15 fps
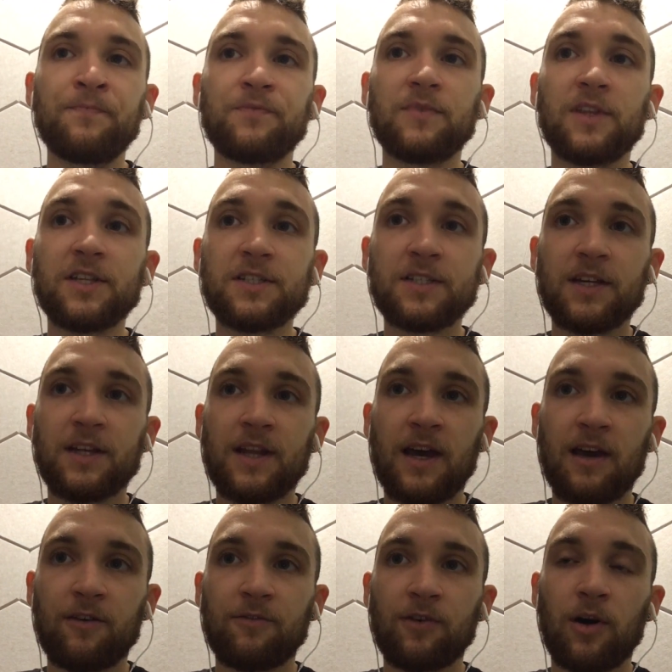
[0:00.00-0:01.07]
This can
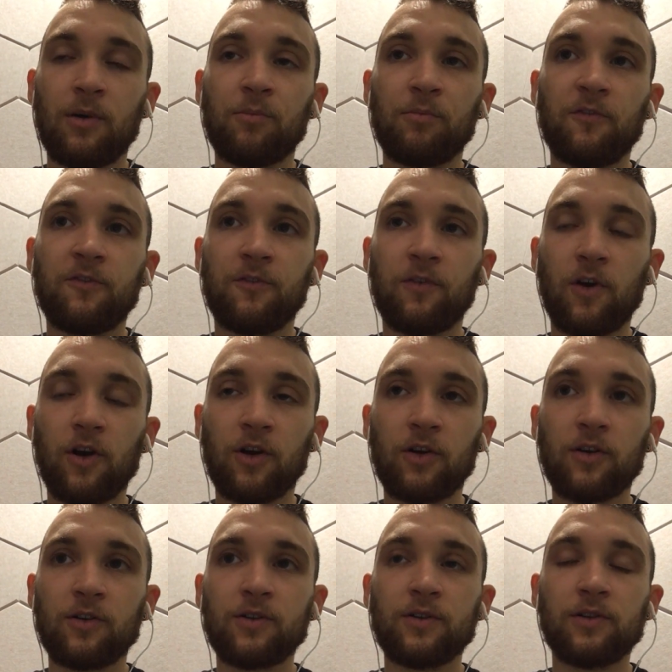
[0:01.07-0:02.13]
have a
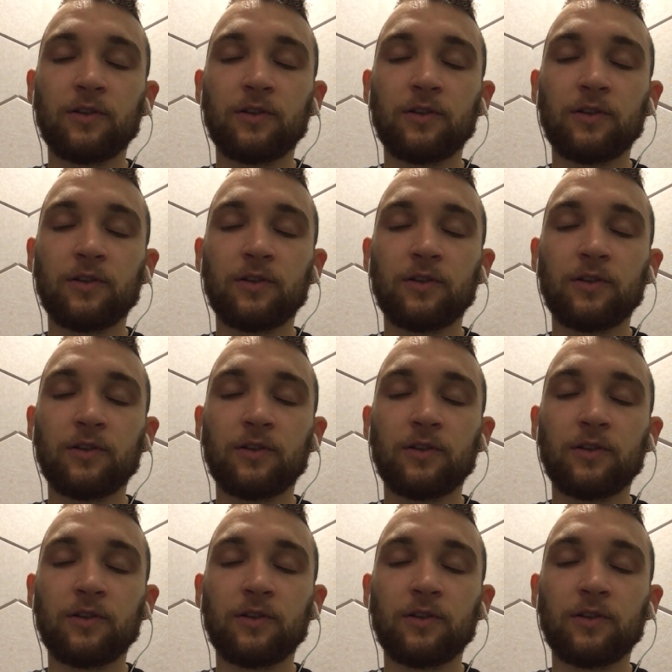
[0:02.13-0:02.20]
far